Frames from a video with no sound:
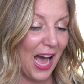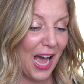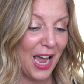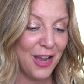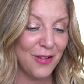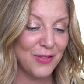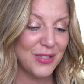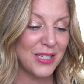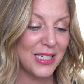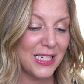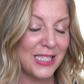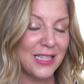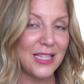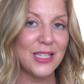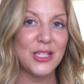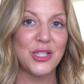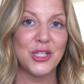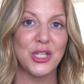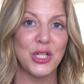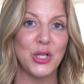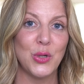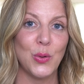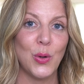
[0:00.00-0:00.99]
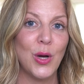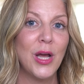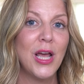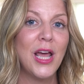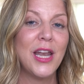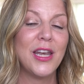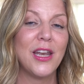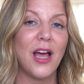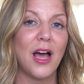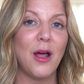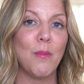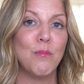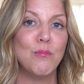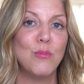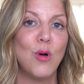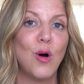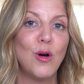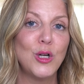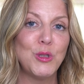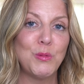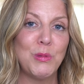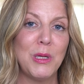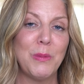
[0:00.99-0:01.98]
I have seen this too. Not
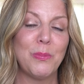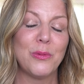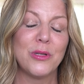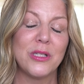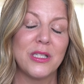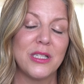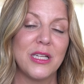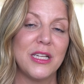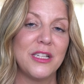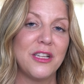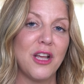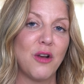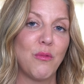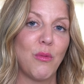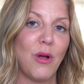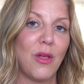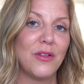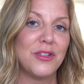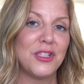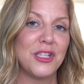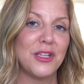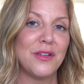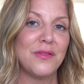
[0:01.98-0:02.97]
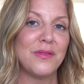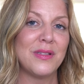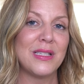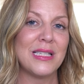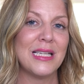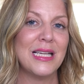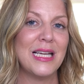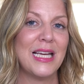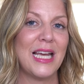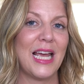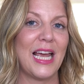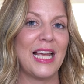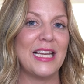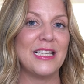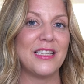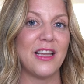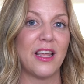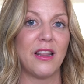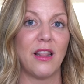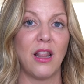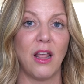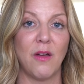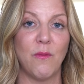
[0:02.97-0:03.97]
most people see dead relatives and
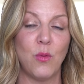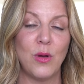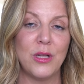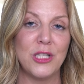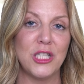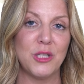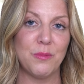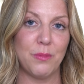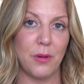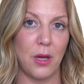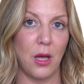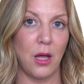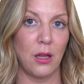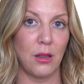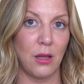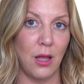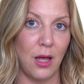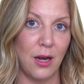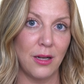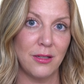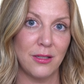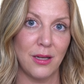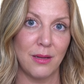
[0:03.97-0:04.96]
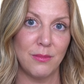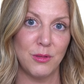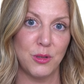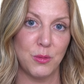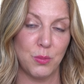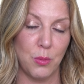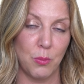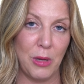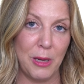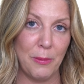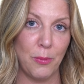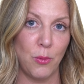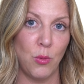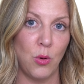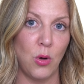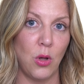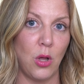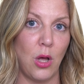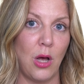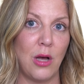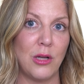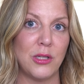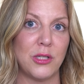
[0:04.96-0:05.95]
dead loved ones, but a lot of times people
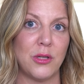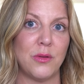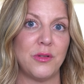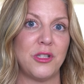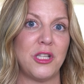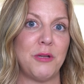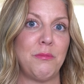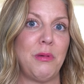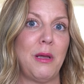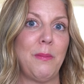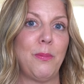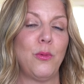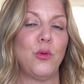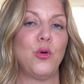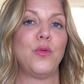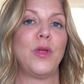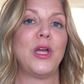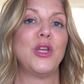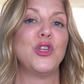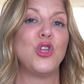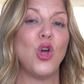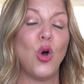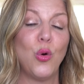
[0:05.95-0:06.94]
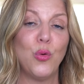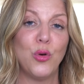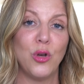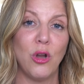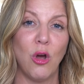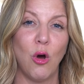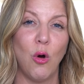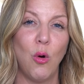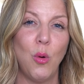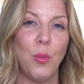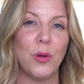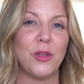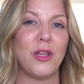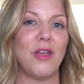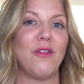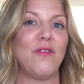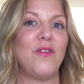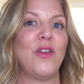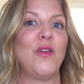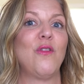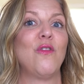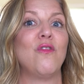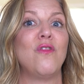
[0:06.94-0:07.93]
will also see people who they don't know, but they
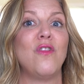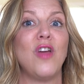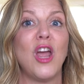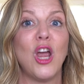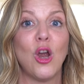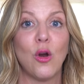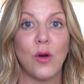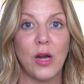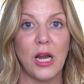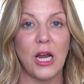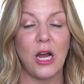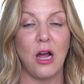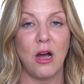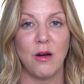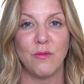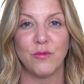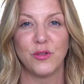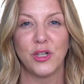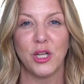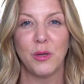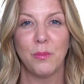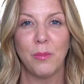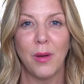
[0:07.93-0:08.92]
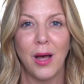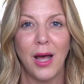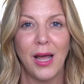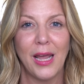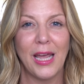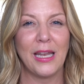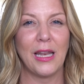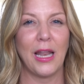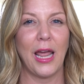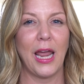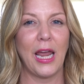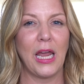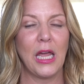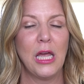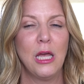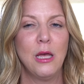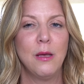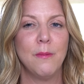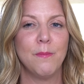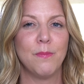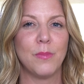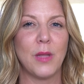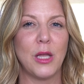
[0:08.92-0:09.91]
feel very comforted by, and like
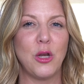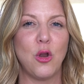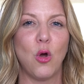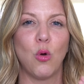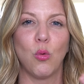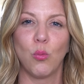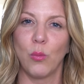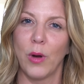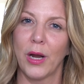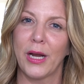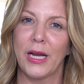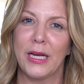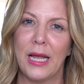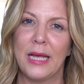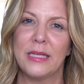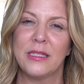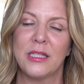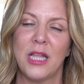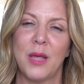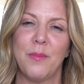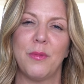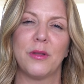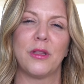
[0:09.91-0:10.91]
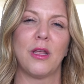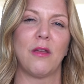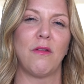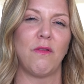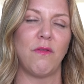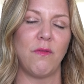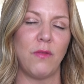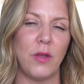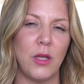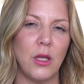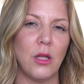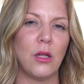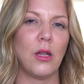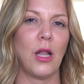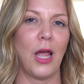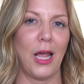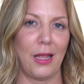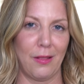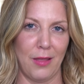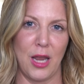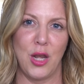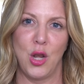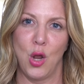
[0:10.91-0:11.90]
they don't recognize them, but they feel
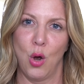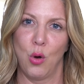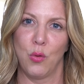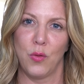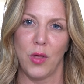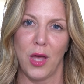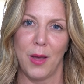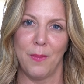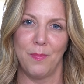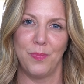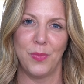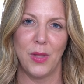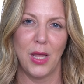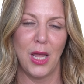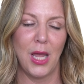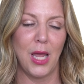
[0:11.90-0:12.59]
like they know them.